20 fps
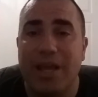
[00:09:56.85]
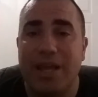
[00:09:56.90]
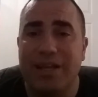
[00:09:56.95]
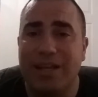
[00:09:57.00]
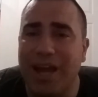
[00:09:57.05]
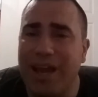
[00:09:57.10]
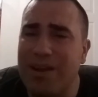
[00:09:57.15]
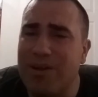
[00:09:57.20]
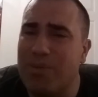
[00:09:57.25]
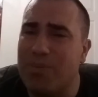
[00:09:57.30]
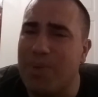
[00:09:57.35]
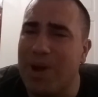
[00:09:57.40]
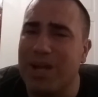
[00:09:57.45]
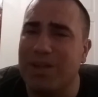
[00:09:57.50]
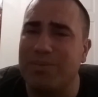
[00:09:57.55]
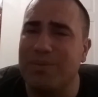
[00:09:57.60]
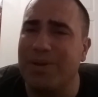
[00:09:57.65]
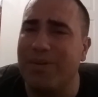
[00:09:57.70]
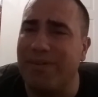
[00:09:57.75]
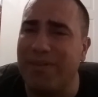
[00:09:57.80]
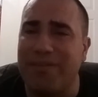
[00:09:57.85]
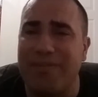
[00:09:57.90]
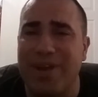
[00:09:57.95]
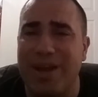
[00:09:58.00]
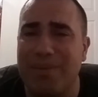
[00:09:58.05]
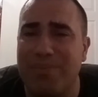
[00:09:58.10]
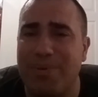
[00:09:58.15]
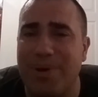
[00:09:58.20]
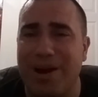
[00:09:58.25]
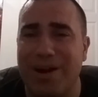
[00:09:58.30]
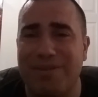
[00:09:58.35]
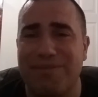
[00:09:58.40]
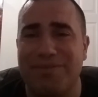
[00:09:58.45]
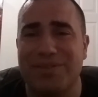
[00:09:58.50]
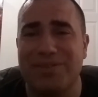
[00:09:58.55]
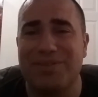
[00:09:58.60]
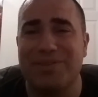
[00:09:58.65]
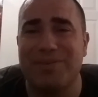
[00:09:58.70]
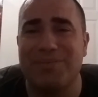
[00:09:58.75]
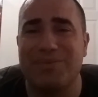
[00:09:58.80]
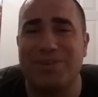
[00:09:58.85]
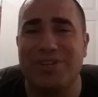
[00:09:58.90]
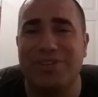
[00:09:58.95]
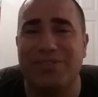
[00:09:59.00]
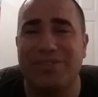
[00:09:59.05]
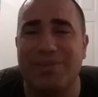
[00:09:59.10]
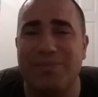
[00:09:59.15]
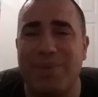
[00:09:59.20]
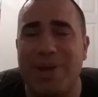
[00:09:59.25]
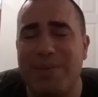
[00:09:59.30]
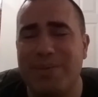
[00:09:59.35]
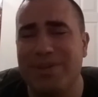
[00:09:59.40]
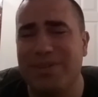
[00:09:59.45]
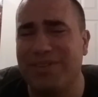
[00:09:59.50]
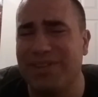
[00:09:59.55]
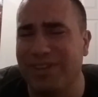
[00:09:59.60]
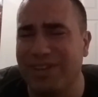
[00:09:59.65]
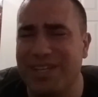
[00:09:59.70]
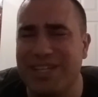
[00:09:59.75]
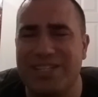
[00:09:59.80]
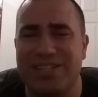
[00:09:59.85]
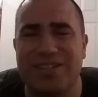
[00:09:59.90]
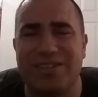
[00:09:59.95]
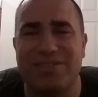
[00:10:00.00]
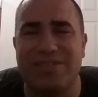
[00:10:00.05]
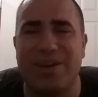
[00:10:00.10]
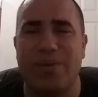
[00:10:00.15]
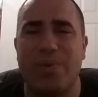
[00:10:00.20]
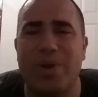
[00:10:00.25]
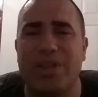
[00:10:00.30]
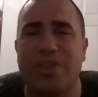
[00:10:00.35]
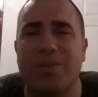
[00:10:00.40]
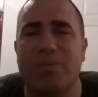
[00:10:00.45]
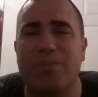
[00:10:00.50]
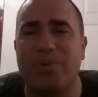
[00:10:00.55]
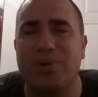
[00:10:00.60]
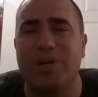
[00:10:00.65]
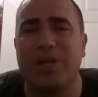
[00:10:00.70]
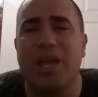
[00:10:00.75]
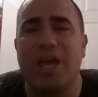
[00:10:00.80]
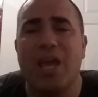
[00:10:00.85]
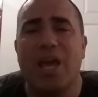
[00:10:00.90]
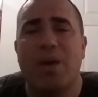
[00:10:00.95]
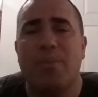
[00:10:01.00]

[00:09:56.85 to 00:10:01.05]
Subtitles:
He kind of reminds me of a vampire for some reason. Maybe it's the leeches I read in the book.